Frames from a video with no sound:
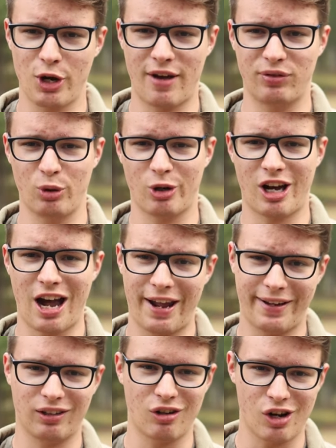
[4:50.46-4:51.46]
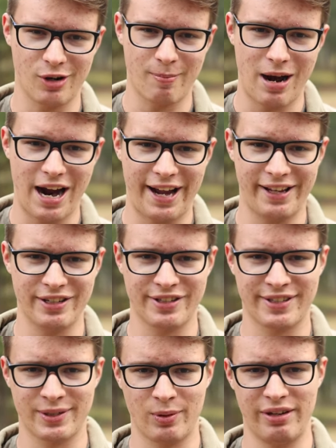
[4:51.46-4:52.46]
You have to hike long
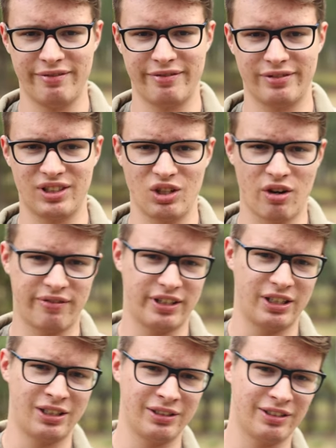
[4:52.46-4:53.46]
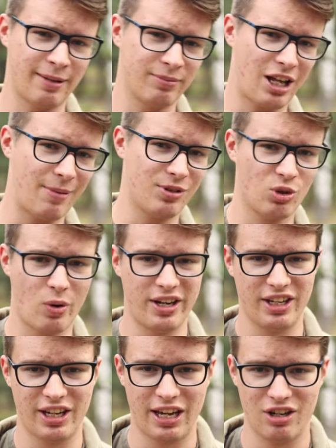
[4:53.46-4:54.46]
miles with over sometimes
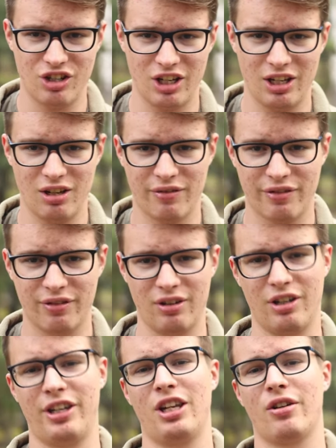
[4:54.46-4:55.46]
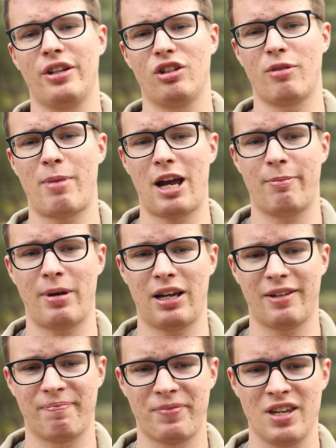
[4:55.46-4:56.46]
20 kg of gear in your
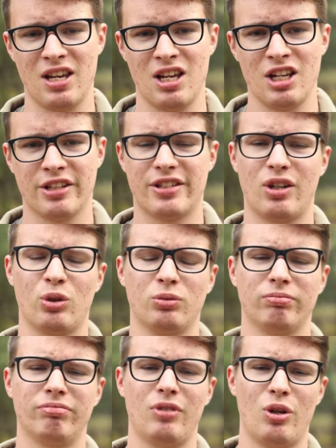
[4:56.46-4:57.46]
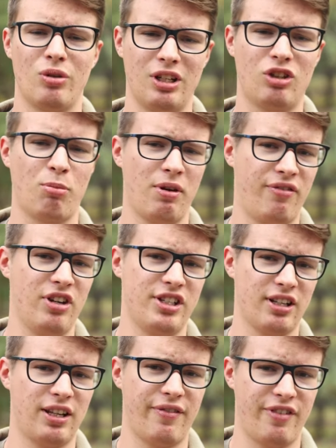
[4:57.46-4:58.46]
backpack. So you need to be
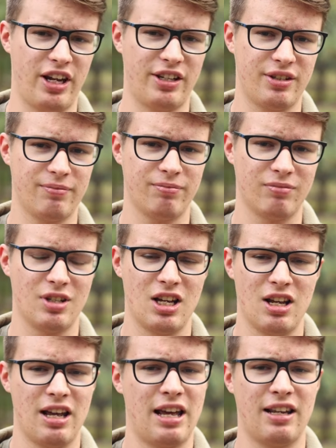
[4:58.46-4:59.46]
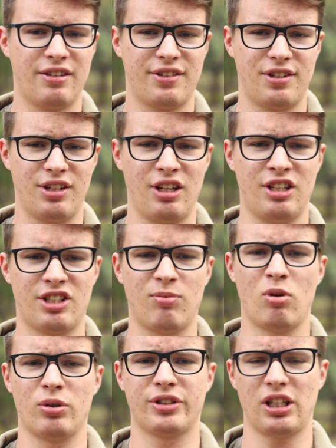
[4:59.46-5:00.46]
physically fit. And
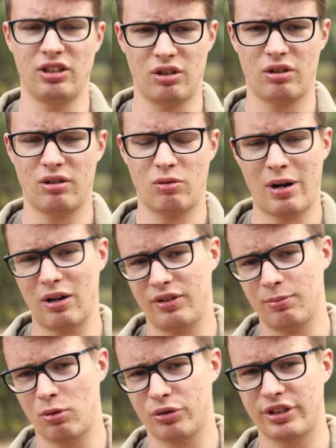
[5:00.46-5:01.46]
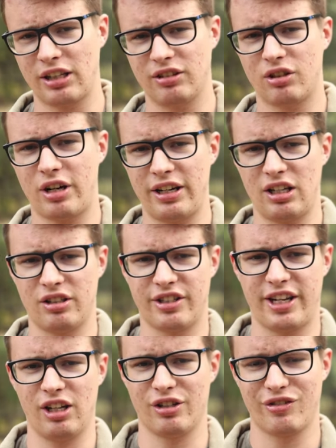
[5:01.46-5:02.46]
it's most under one of the most underrated
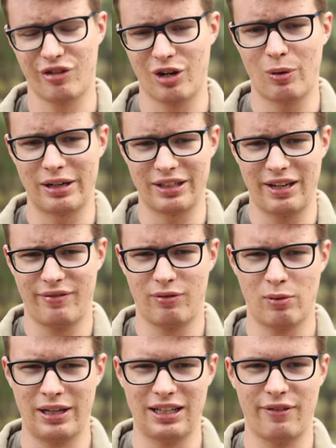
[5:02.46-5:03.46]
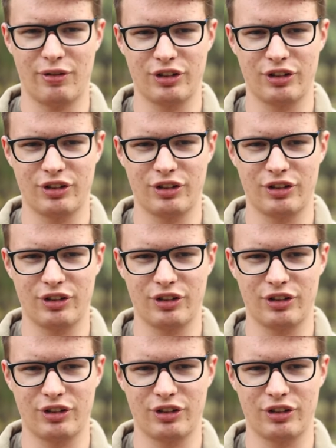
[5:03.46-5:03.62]
skills for a wildlife, wildlife